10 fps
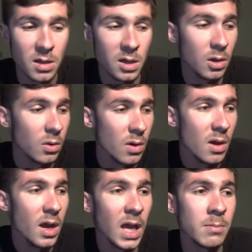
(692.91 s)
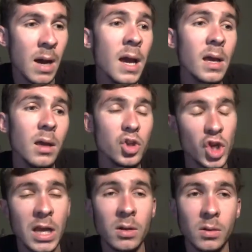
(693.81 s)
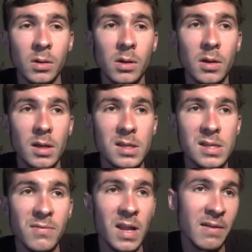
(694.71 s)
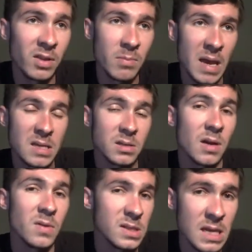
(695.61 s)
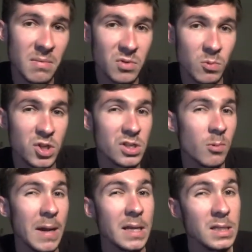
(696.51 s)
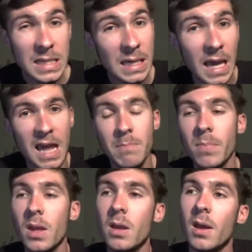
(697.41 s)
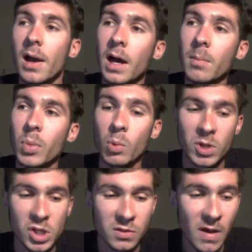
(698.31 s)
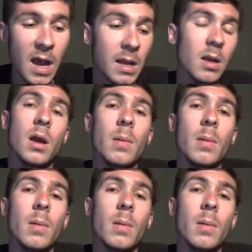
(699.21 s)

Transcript: You know, and my channel is even heavily based on The Sims, which is a rated T game, um, which is fine.